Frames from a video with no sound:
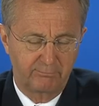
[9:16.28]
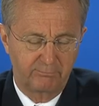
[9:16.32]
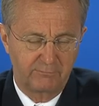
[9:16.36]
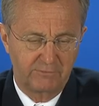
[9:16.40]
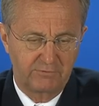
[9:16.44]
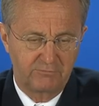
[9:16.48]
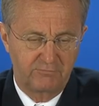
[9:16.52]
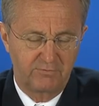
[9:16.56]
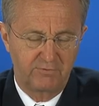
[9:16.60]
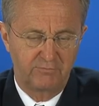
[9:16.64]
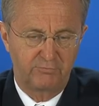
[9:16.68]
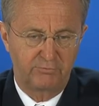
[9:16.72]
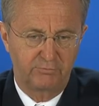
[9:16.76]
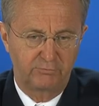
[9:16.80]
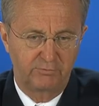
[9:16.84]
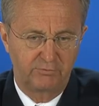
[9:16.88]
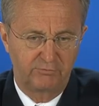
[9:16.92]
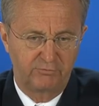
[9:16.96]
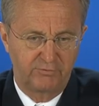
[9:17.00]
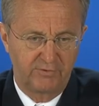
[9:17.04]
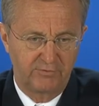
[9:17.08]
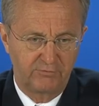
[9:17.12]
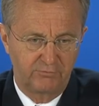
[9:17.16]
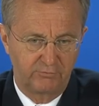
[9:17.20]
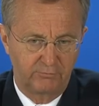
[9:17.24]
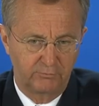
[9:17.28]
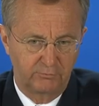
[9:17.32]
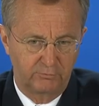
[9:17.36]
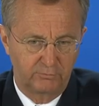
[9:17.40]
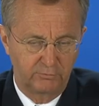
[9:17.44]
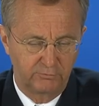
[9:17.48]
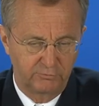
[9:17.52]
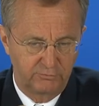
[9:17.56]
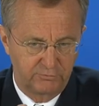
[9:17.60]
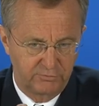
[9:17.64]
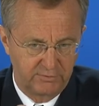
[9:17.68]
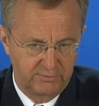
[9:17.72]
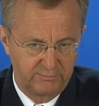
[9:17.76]
Chief of Defence to
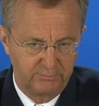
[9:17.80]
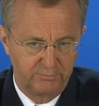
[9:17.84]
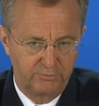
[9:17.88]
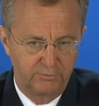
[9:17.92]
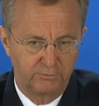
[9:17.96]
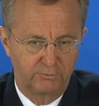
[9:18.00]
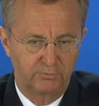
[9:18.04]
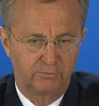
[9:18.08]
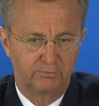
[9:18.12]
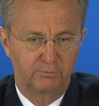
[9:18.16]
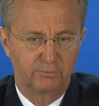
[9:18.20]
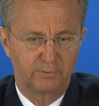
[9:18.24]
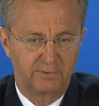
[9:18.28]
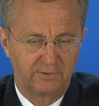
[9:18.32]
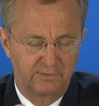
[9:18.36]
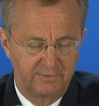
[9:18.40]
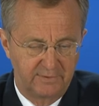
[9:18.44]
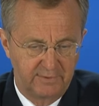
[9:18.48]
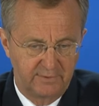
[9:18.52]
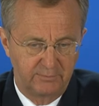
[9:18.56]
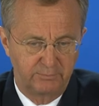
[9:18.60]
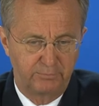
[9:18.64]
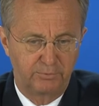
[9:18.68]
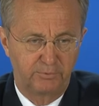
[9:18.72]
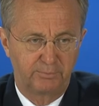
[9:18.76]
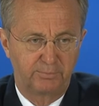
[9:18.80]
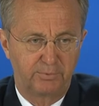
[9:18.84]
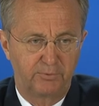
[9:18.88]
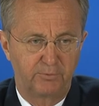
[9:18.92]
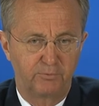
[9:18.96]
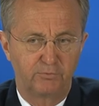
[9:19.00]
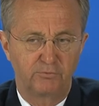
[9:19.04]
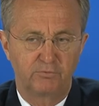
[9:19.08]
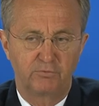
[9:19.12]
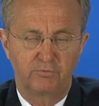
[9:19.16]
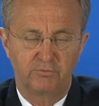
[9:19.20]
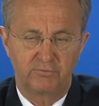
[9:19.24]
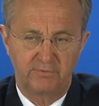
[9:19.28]
contribute with their
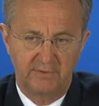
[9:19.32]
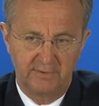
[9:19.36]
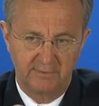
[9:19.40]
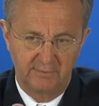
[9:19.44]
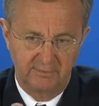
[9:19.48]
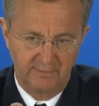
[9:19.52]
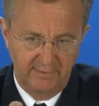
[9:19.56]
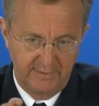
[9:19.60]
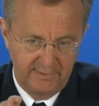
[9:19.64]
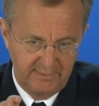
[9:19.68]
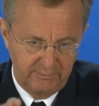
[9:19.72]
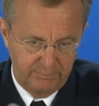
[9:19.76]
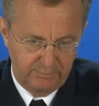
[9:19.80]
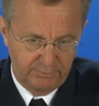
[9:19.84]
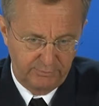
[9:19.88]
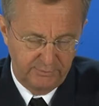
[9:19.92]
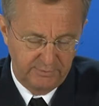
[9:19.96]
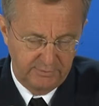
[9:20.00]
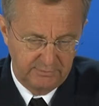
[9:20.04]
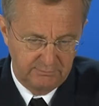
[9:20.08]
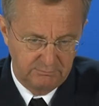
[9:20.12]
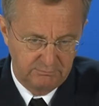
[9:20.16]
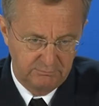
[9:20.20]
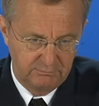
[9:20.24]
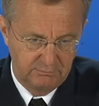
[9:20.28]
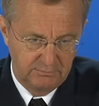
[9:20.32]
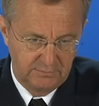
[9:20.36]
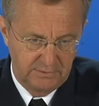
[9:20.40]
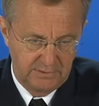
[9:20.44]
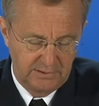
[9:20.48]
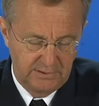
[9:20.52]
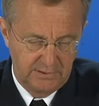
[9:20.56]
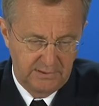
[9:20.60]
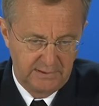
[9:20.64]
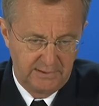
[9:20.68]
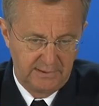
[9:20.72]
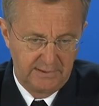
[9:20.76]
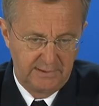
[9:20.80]
proposals in April.
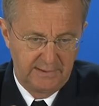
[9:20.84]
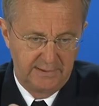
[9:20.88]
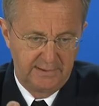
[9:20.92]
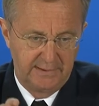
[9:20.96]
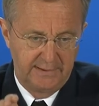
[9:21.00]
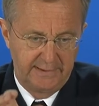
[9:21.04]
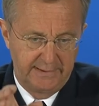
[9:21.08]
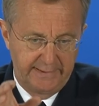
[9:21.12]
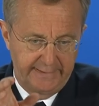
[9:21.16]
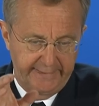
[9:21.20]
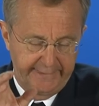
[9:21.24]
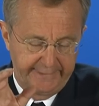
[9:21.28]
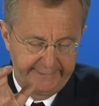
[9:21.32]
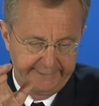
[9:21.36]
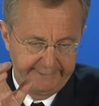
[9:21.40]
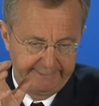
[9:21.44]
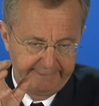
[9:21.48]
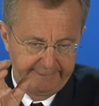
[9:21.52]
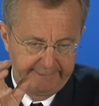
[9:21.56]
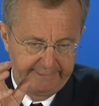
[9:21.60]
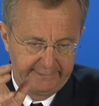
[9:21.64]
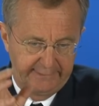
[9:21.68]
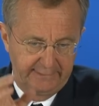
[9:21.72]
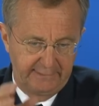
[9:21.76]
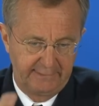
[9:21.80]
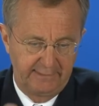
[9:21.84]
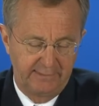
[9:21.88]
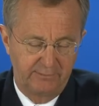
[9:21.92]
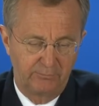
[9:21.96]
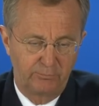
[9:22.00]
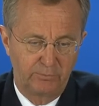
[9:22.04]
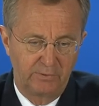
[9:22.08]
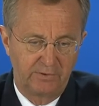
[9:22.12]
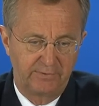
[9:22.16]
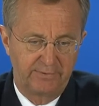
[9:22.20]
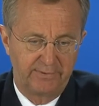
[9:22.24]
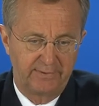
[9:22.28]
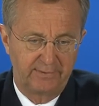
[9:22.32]
And it
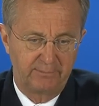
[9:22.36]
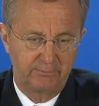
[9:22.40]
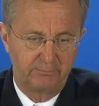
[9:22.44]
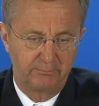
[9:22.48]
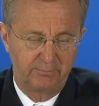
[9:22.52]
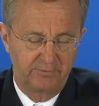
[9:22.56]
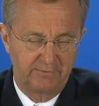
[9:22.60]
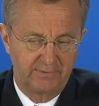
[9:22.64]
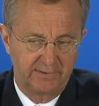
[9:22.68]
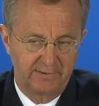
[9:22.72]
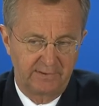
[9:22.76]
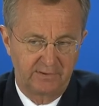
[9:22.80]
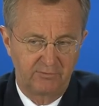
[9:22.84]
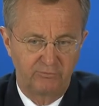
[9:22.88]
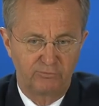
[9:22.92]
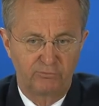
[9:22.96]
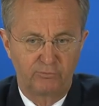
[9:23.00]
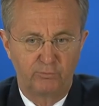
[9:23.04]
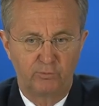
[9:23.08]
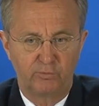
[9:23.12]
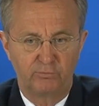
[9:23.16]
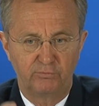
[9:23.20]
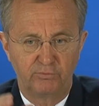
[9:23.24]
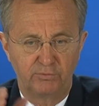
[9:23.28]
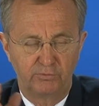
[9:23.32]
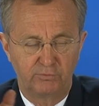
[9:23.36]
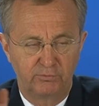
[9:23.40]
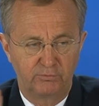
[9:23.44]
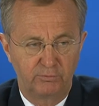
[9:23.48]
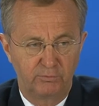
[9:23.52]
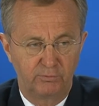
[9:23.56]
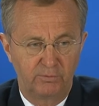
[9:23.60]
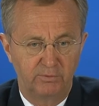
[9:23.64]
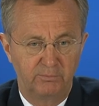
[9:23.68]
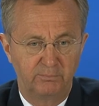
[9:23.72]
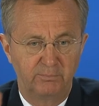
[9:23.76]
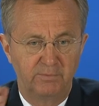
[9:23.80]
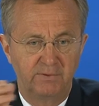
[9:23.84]
will be taken forward to
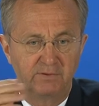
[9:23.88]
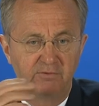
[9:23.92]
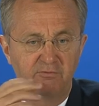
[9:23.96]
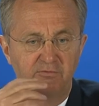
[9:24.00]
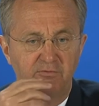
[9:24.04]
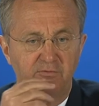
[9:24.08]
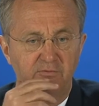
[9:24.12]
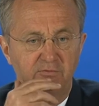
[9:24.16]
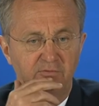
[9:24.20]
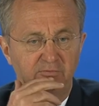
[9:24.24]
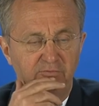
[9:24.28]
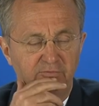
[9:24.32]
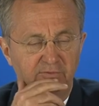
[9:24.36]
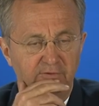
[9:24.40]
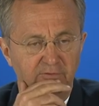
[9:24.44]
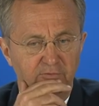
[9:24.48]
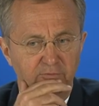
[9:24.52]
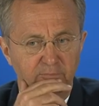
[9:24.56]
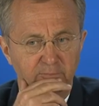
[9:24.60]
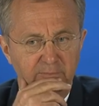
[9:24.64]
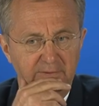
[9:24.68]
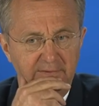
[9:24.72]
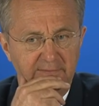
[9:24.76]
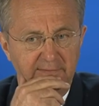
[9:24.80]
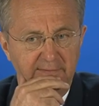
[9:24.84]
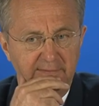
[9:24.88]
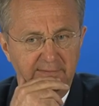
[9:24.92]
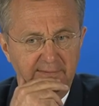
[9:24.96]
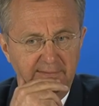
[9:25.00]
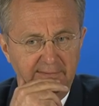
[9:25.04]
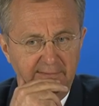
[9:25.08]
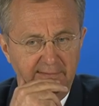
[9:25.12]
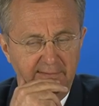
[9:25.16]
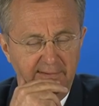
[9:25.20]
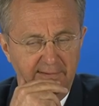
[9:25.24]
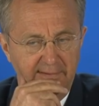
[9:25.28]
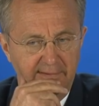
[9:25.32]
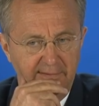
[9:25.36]
the Minister of Defence meeting in
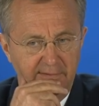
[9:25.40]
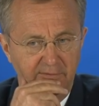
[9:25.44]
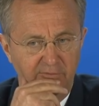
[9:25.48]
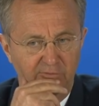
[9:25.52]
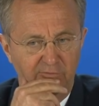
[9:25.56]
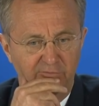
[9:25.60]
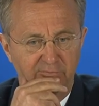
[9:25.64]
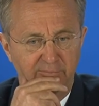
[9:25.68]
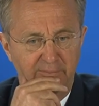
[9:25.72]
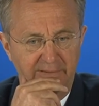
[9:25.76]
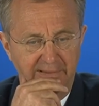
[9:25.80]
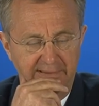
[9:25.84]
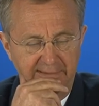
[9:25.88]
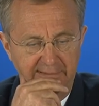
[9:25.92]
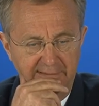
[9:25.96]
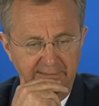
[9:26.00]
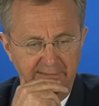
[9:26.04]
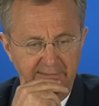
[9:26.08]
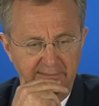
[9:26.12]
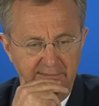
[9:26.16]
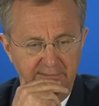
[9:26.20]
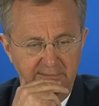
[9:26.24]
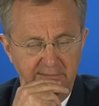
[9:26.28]
the end of May.